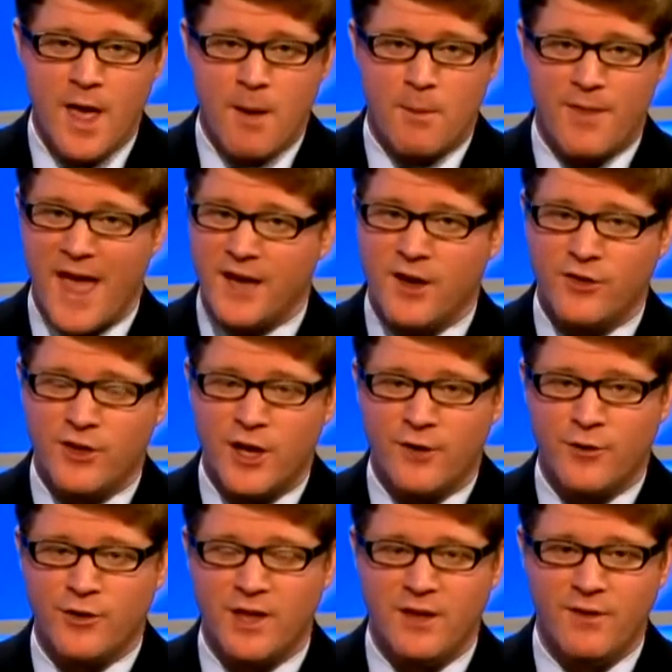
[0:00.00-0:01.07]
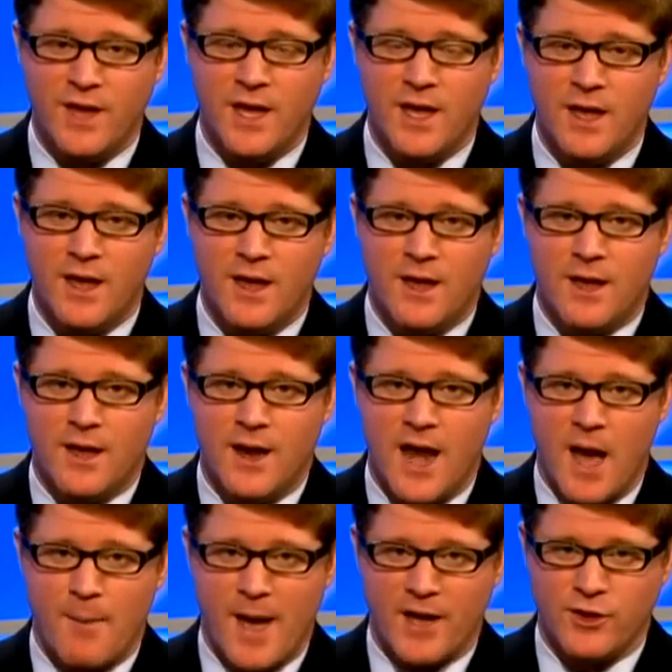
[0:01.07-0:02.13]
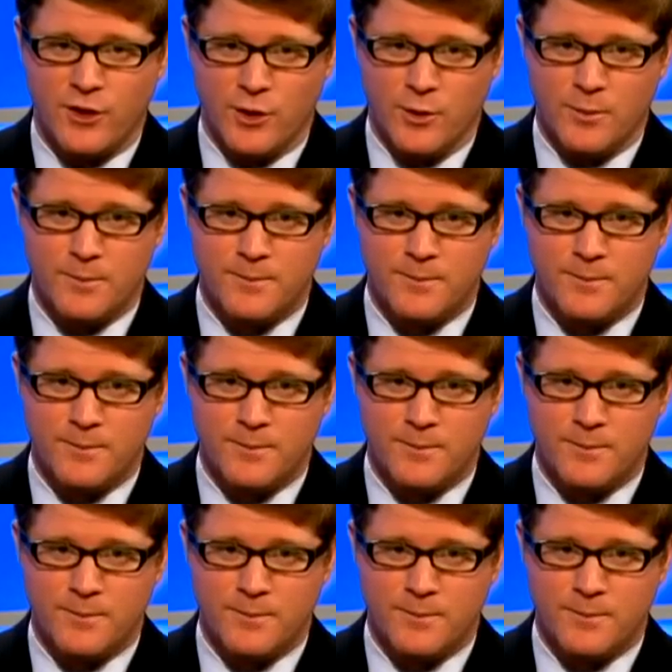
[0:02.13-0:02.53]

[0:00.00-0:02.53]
but that does it here for TV. Now back to you.